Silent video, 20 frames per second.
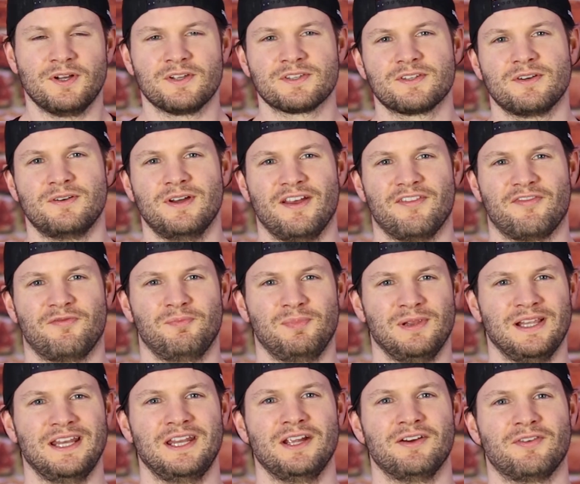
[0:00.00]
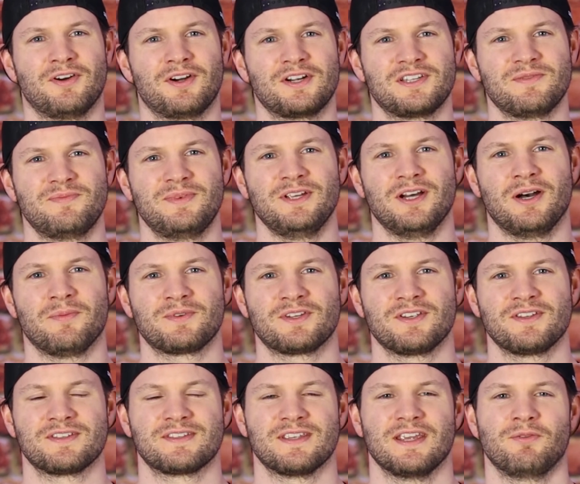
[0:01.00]
also have plenty of RGB
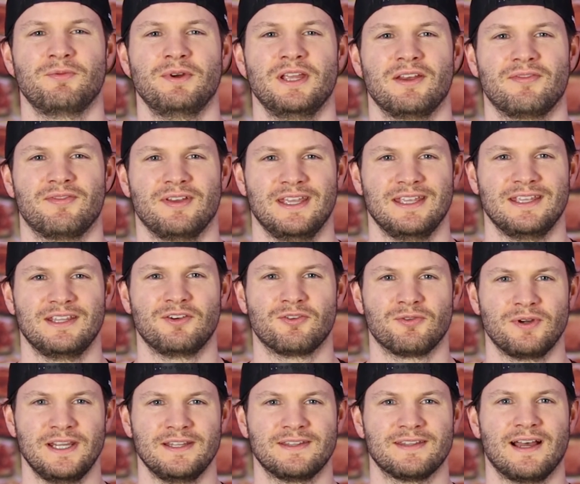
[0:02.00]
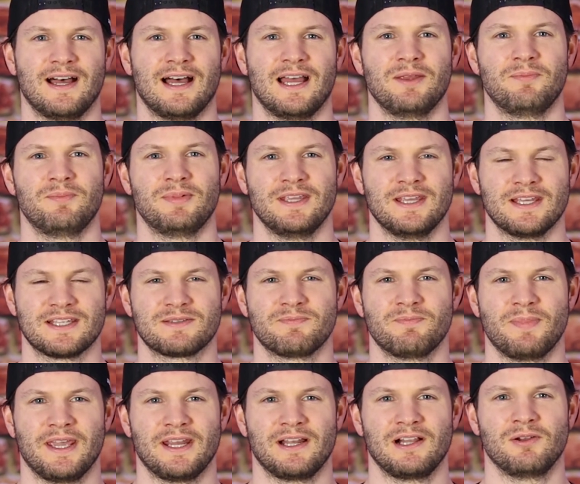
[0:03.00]
options, and we have a great IPS
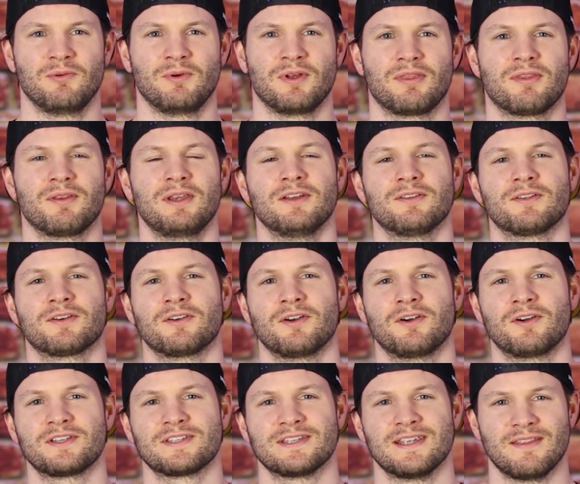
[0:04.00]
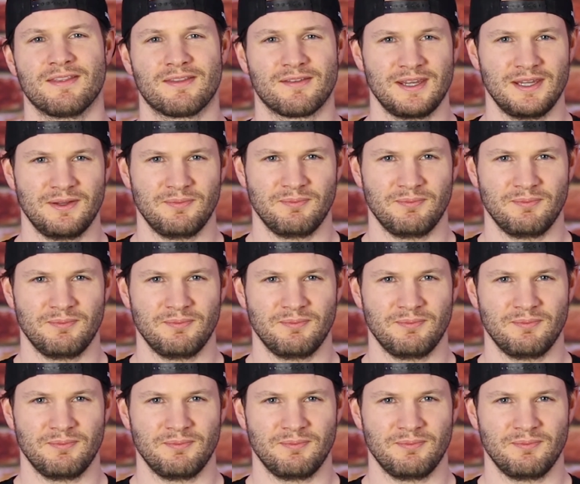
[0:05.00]
panel with 300 Hz and 3